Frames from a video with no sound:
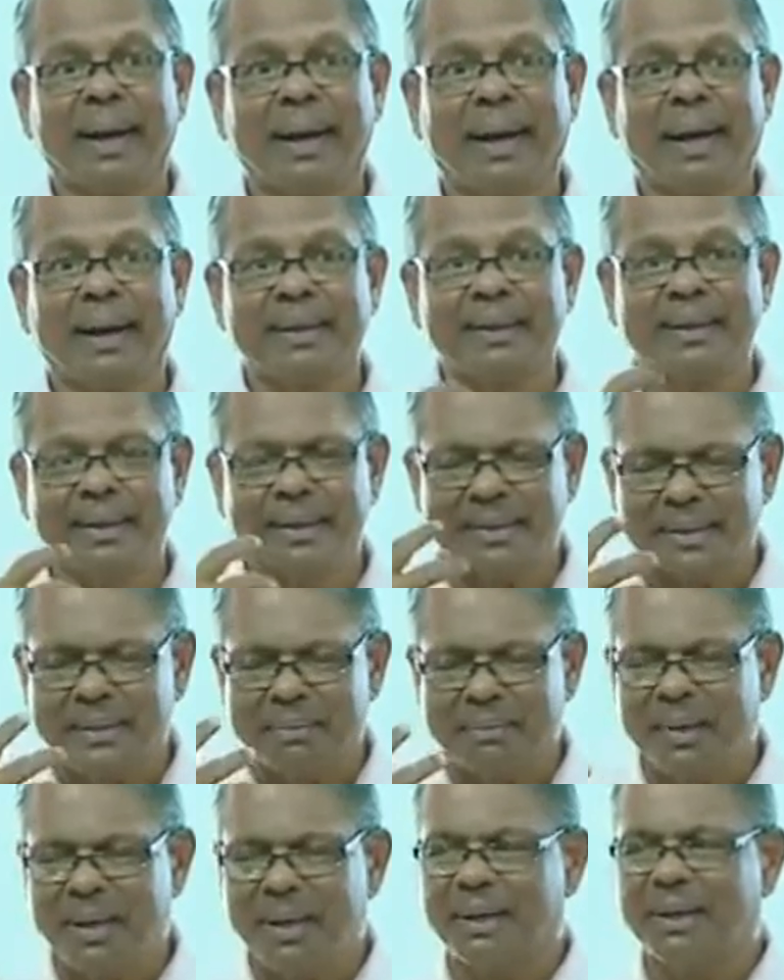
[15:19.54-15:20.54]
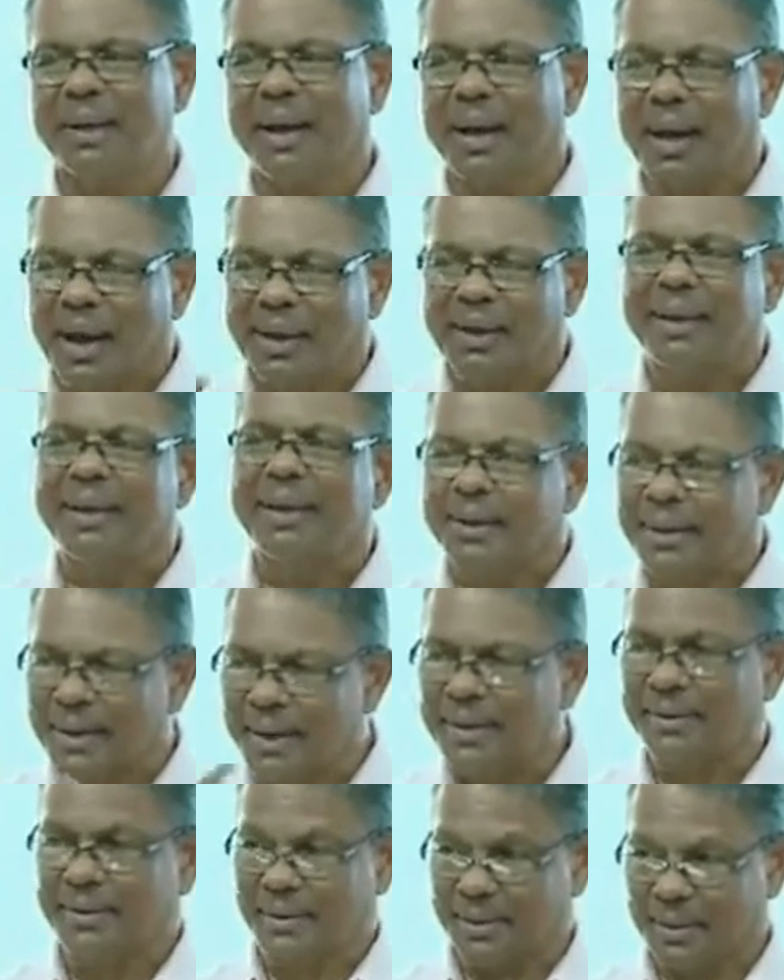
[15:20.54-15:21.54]
I just made the lucky
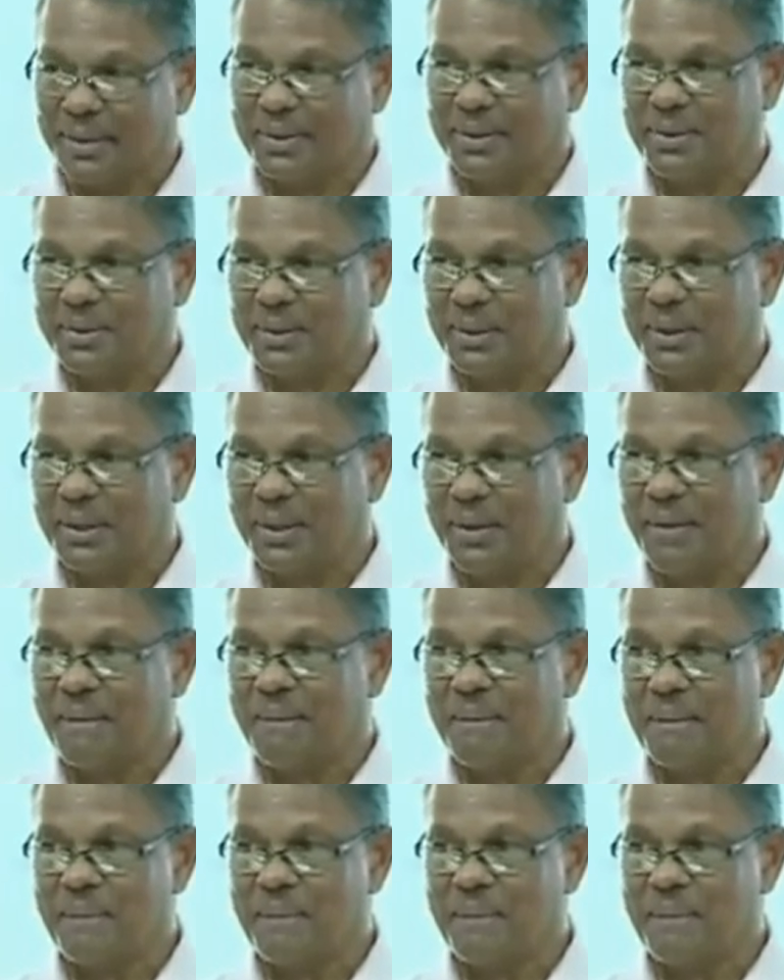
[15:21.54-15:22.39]
guess actually.